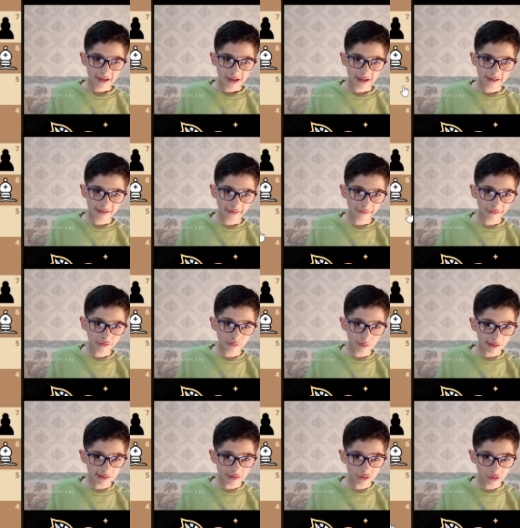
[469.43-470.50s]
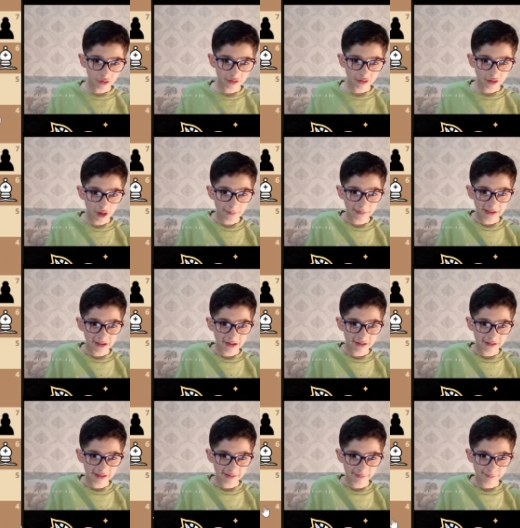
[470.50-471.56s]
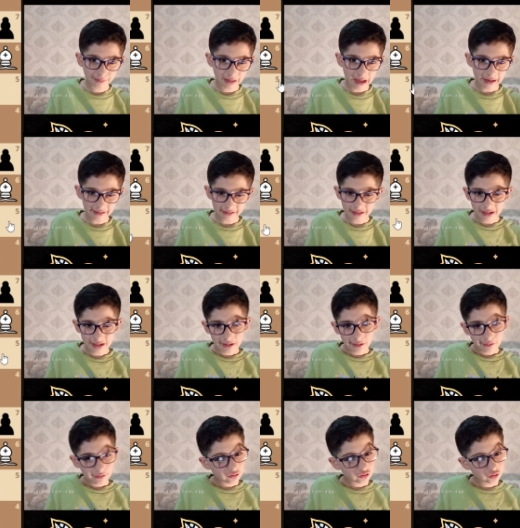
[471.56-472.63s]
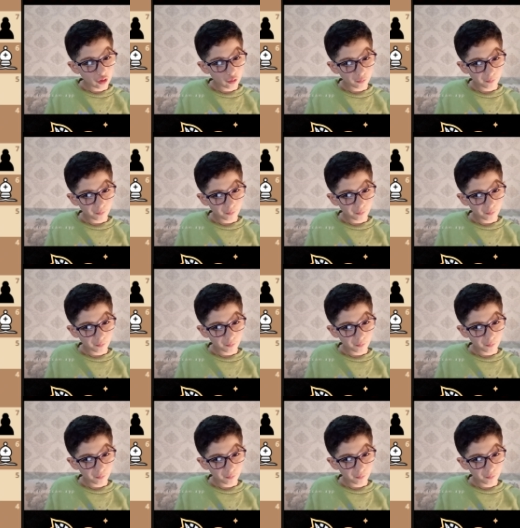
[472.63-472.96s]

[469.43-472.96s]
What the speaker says: even white started copycatting black. So